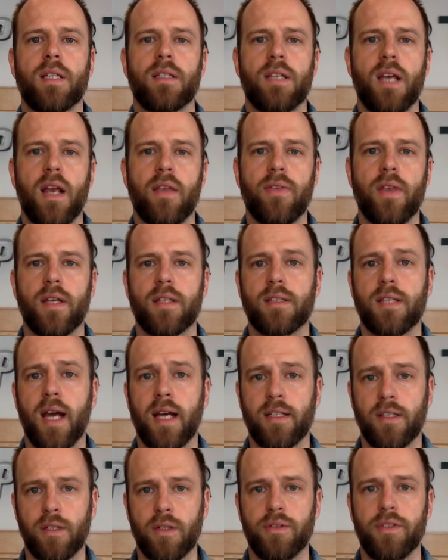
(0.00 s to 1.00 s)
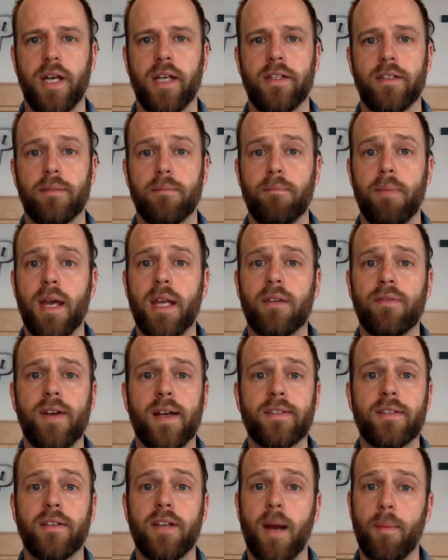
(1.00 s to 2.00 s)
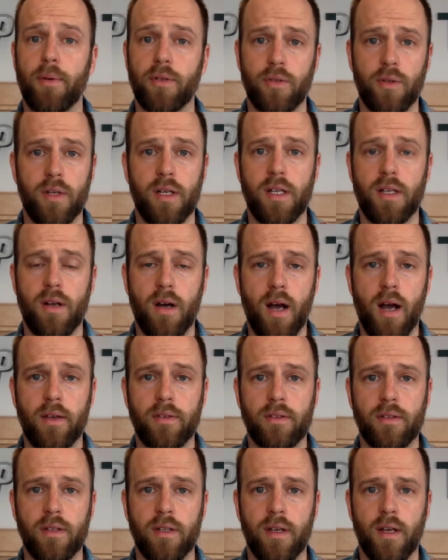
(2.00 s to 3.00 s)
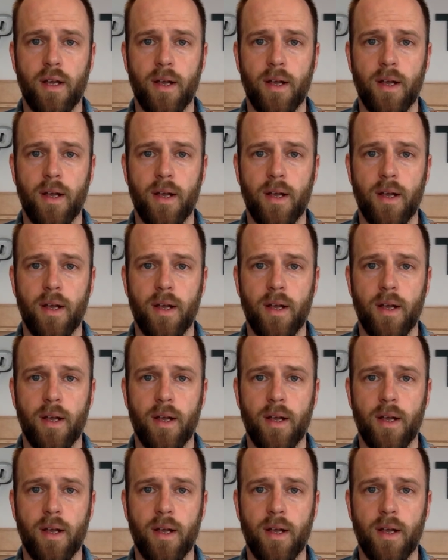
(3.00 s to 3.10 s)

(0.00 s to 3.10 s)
saying that technical debt is manifested opportunity cost.